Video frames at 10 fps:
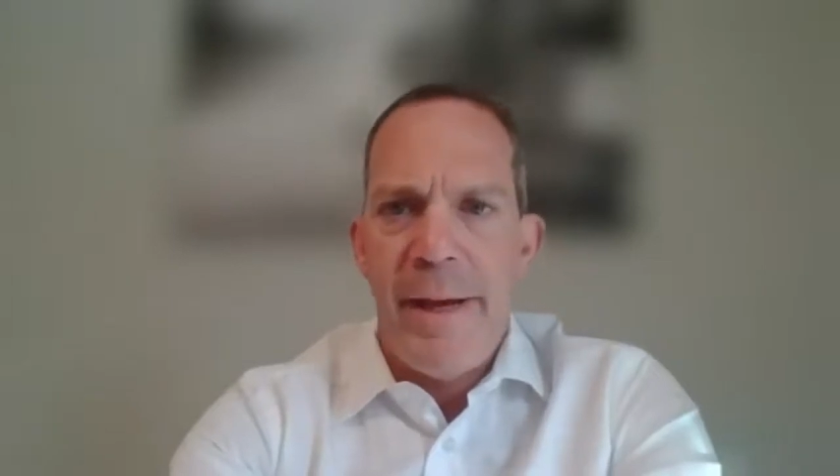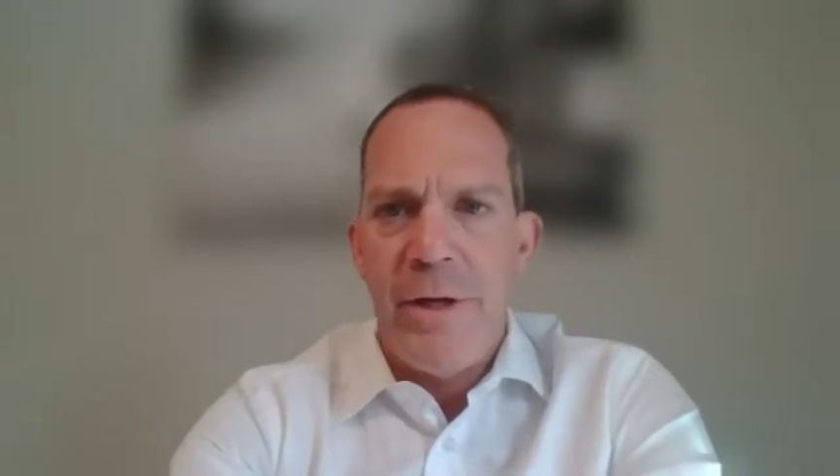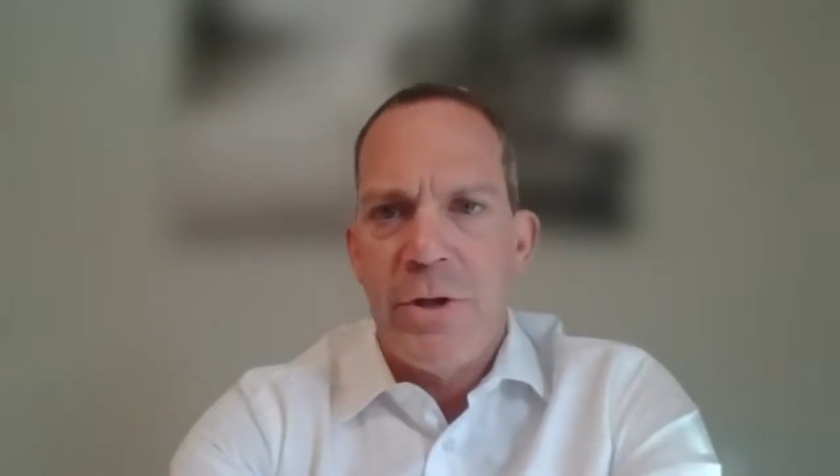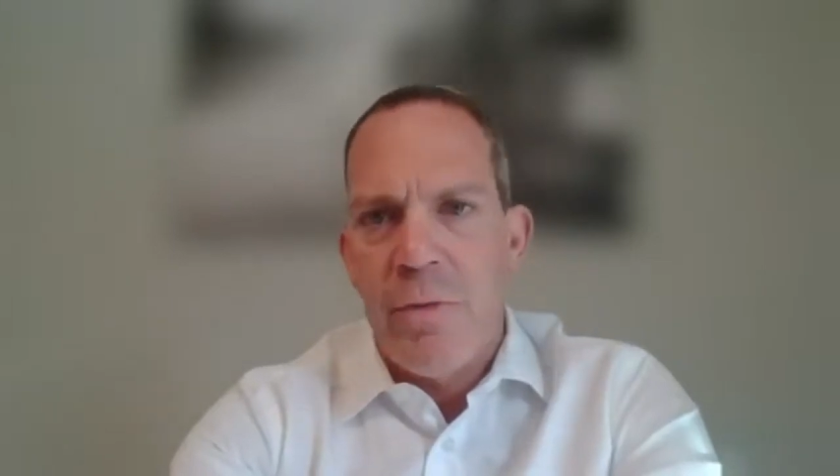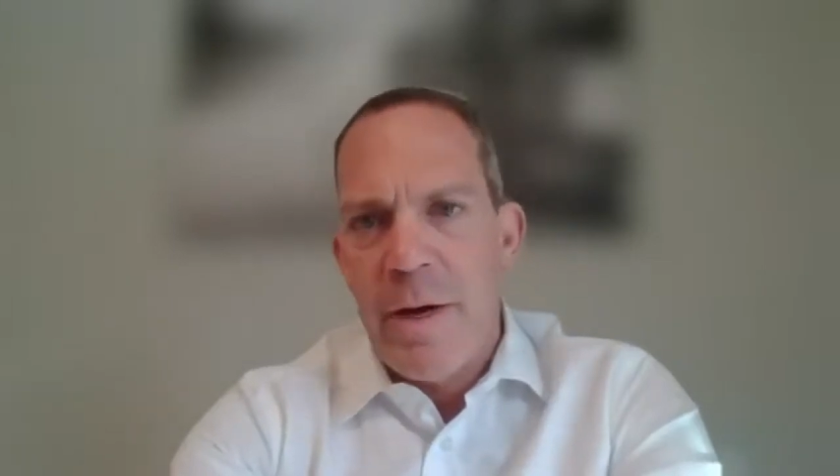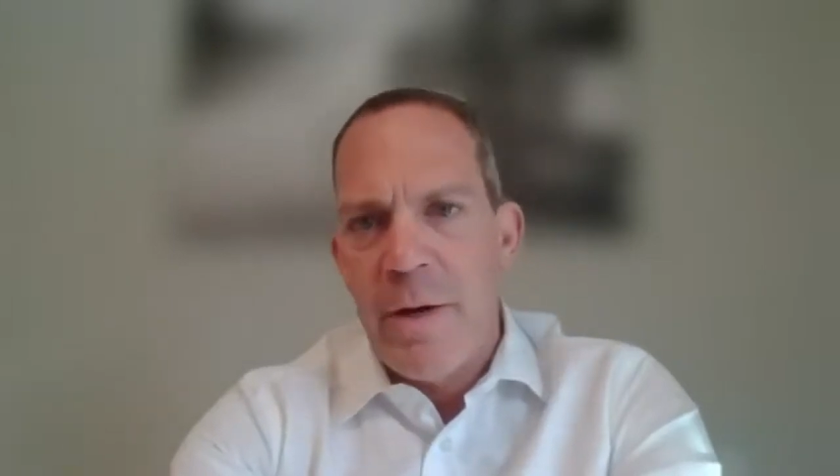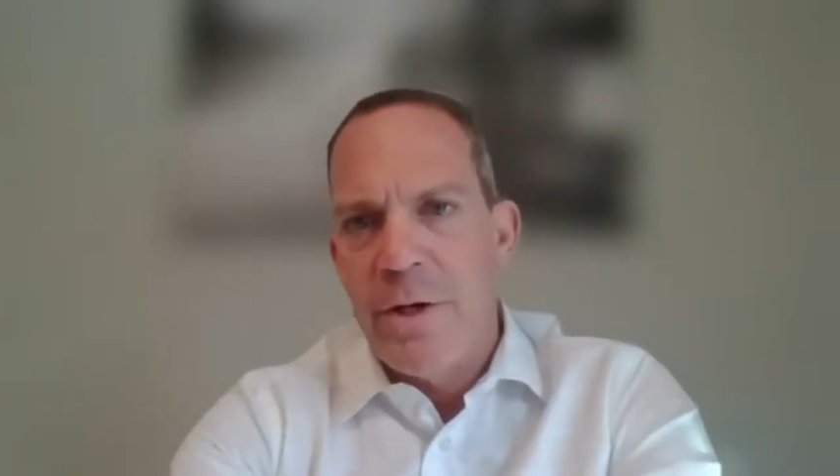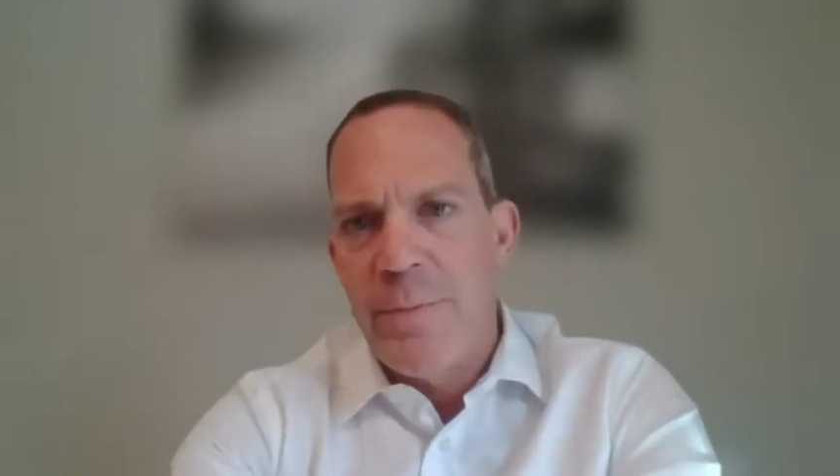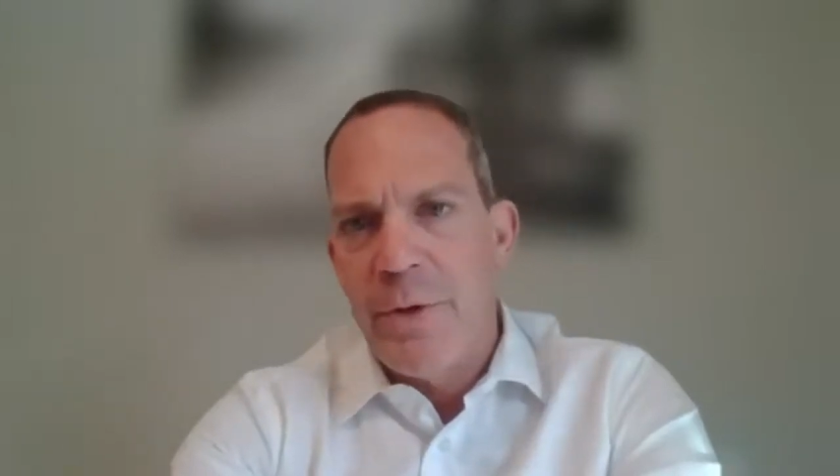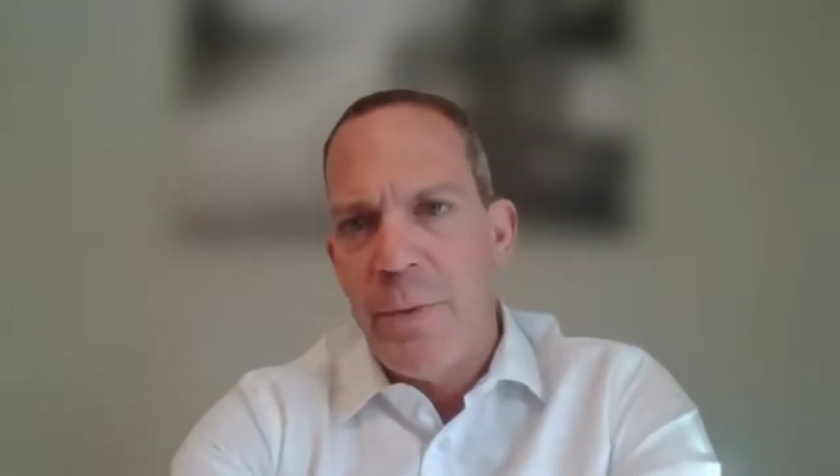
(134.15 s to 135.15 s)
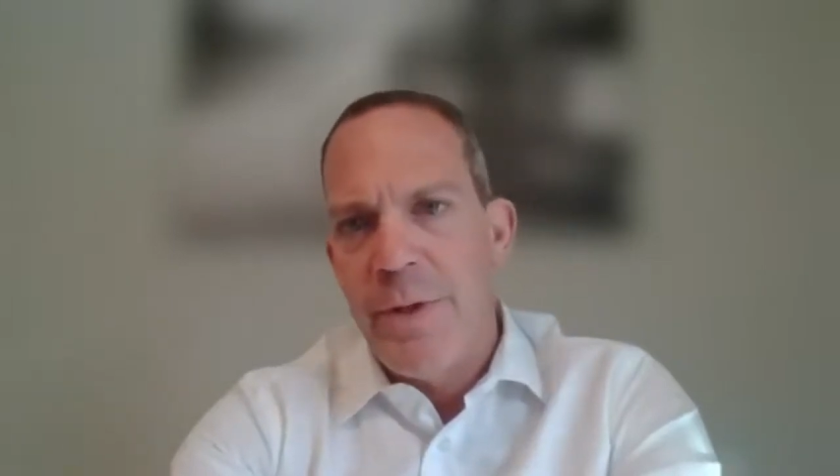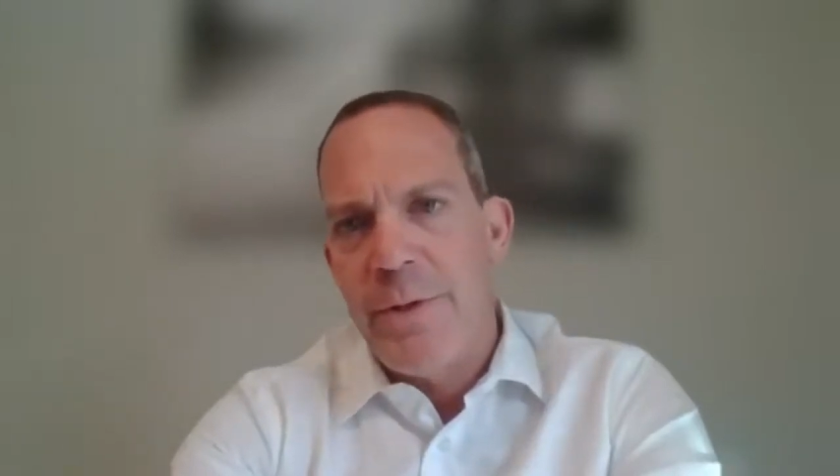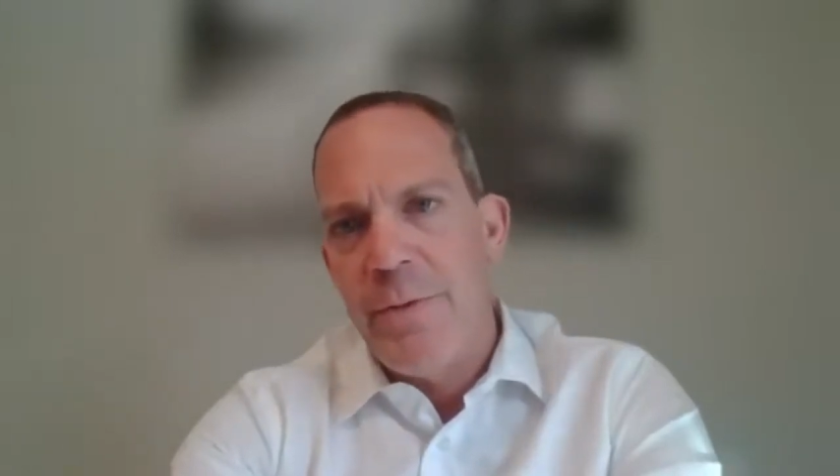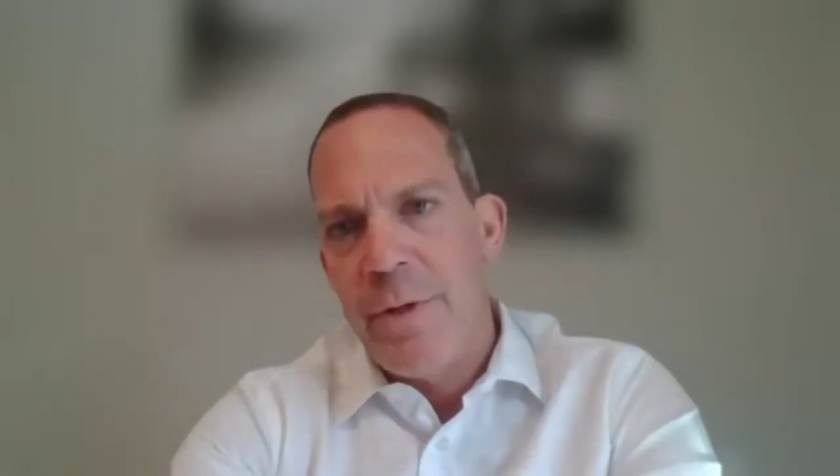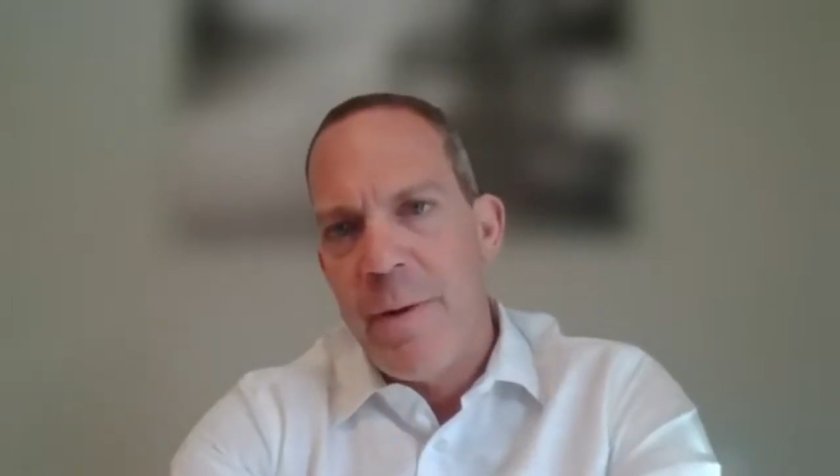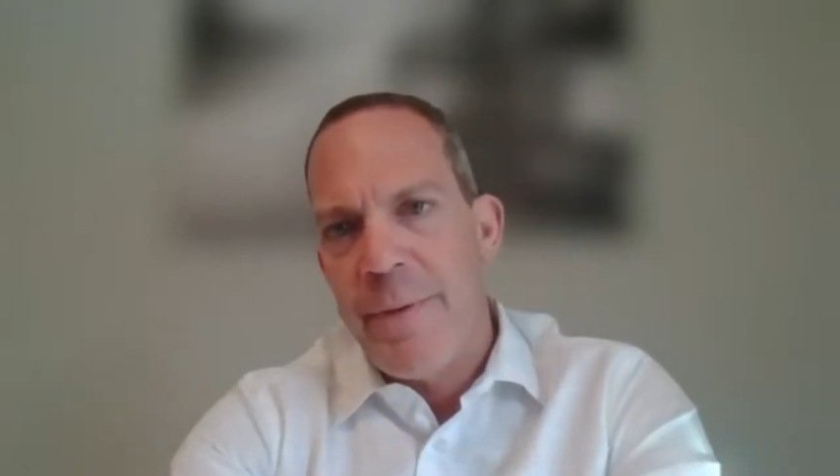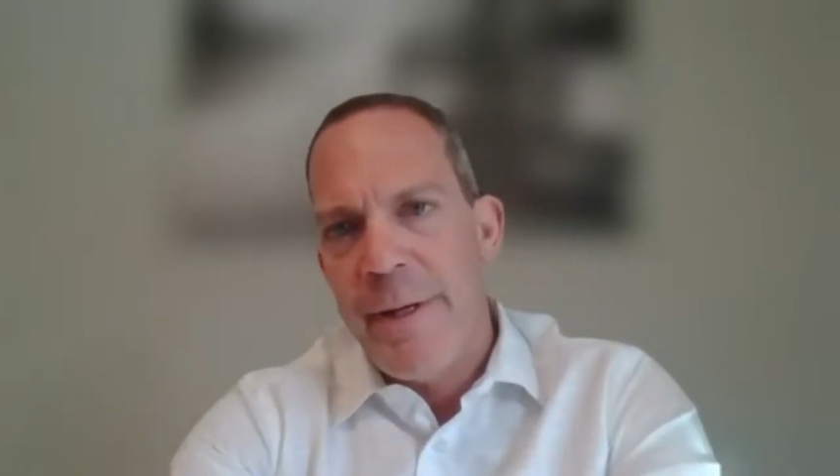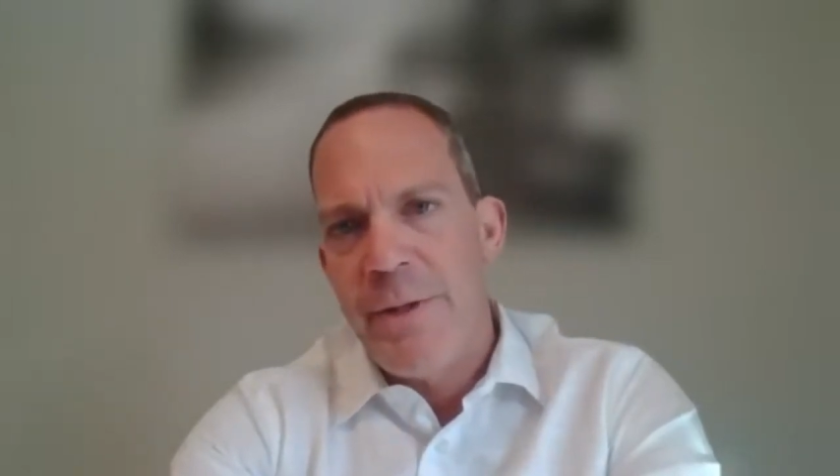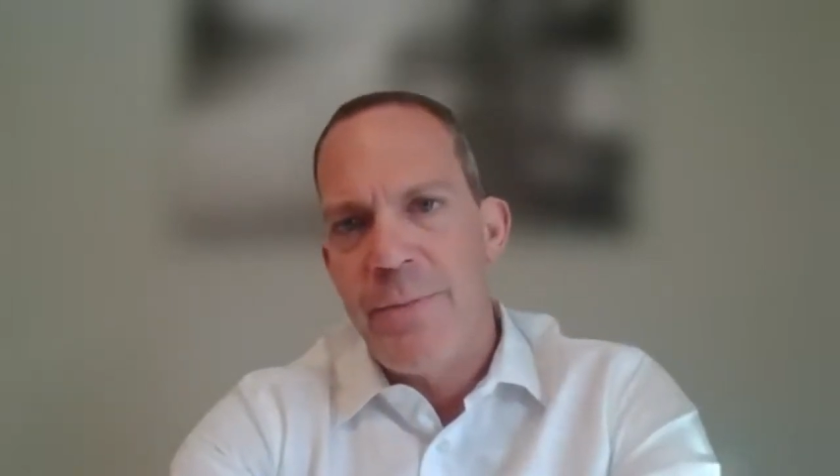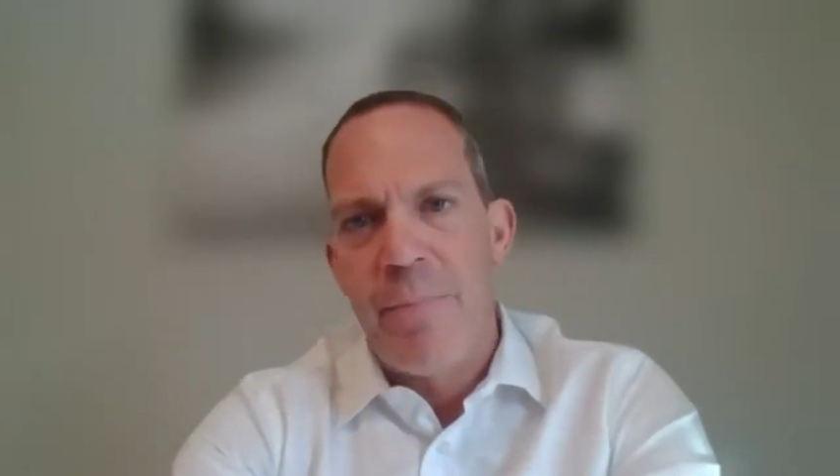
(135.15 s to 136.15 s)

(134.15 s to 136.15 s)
patient records between the two companies,